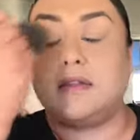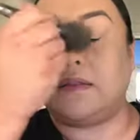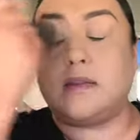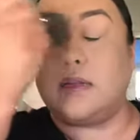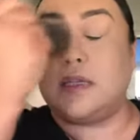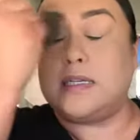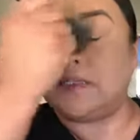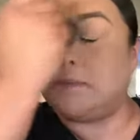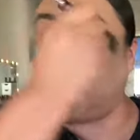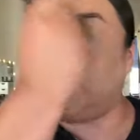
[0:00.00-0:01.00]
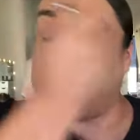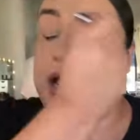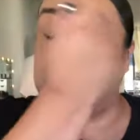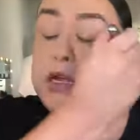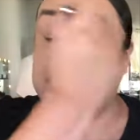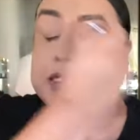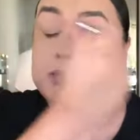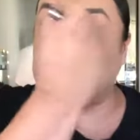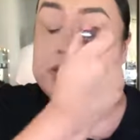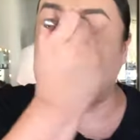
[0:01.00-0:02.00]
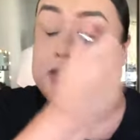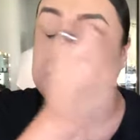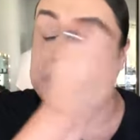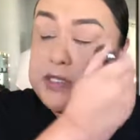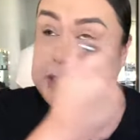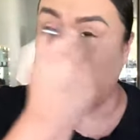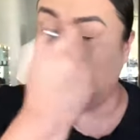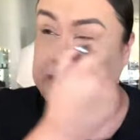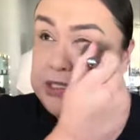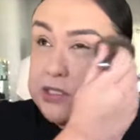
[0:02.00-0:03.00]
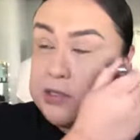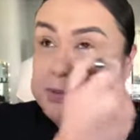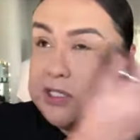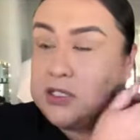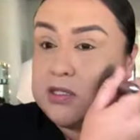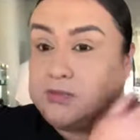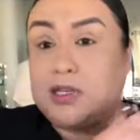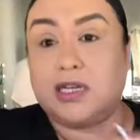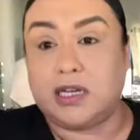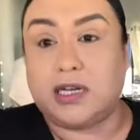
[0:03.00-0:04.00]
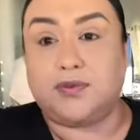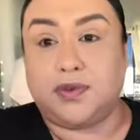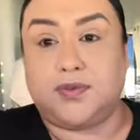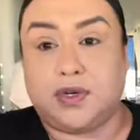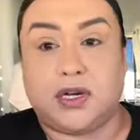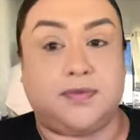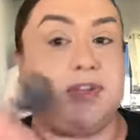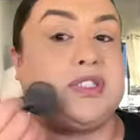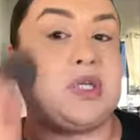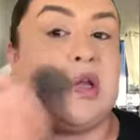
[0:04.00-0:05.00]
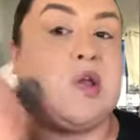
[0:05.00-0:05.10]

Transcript: the least amount of product as opposed to using a sponge. The sponge is really gonna give you a full coverage.